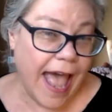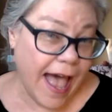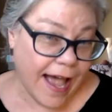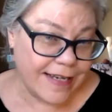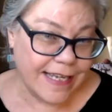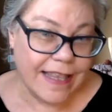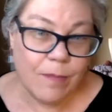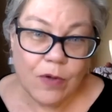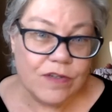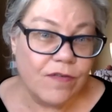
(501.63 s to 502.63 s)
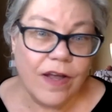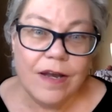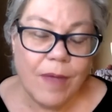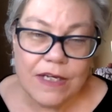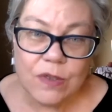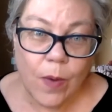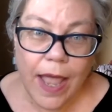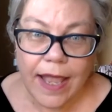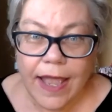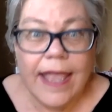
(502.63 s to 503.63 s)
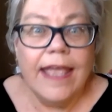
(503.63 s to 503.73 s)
act in the most fundamental way.